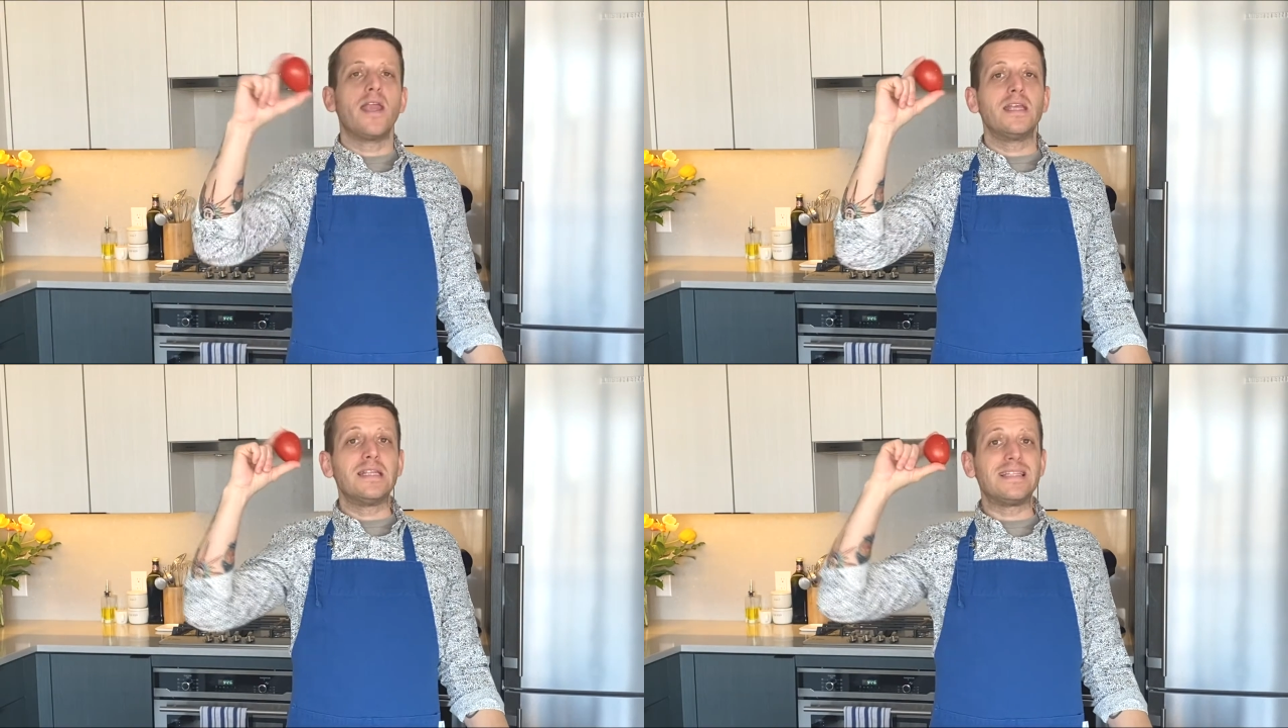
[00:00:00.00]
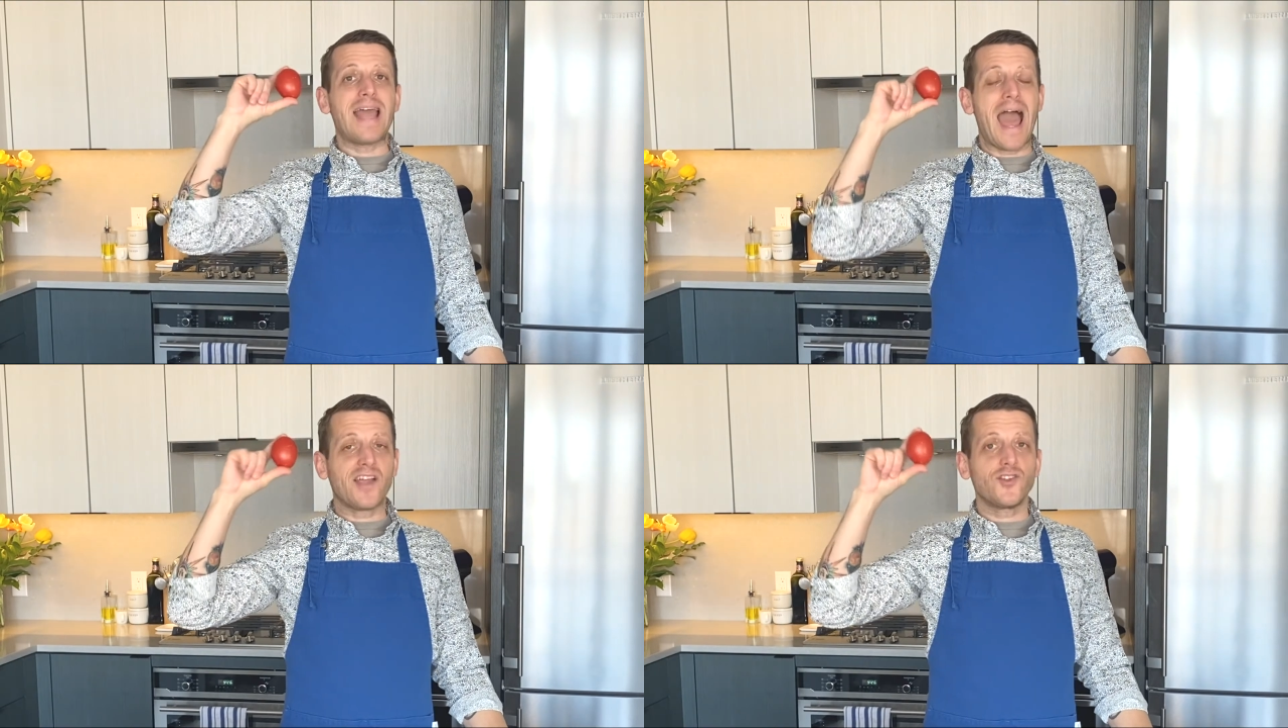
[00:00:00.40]
and it is
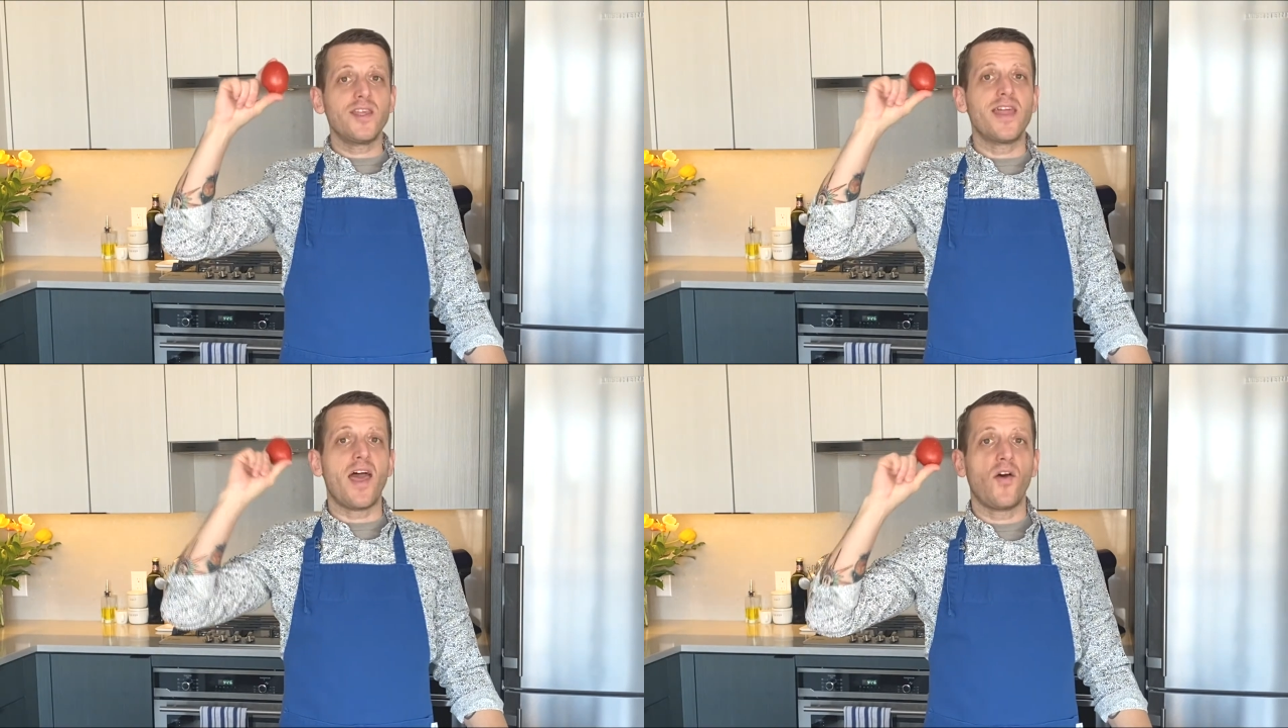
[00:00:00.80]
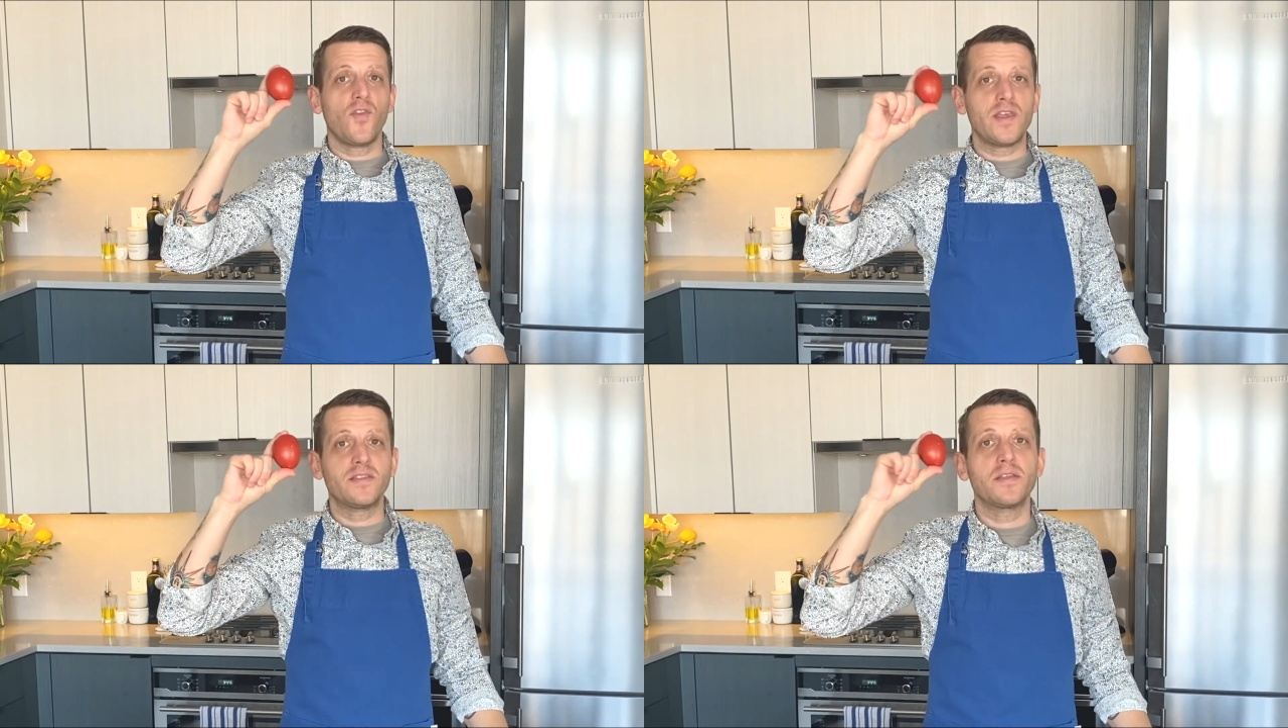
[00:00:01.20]
actually the
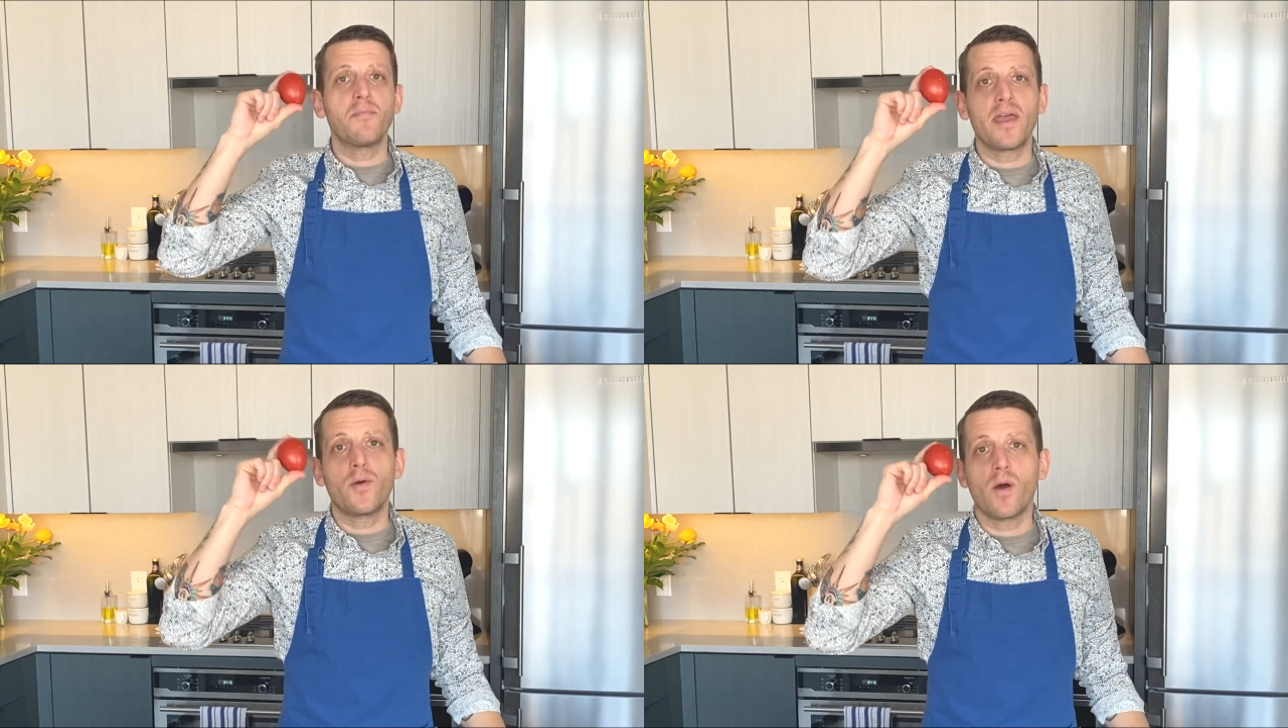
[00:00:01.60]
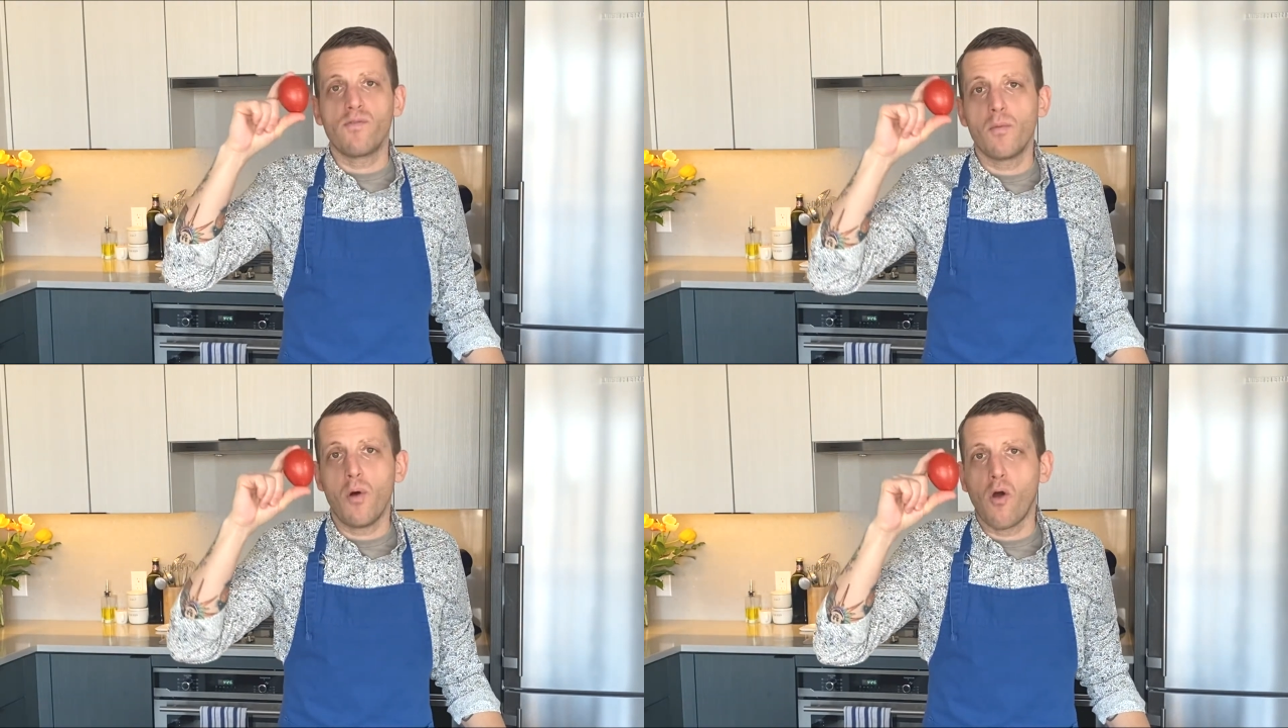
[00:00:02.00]
healthiest tomato of
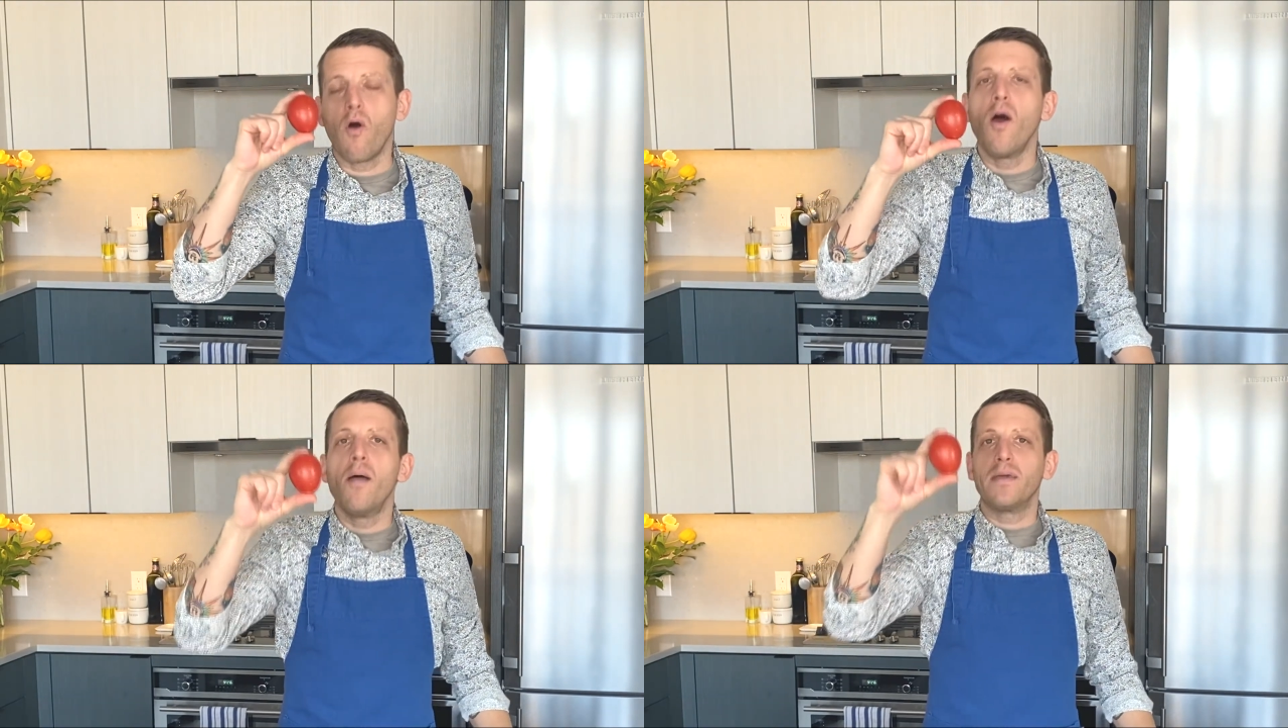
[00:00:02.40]
them all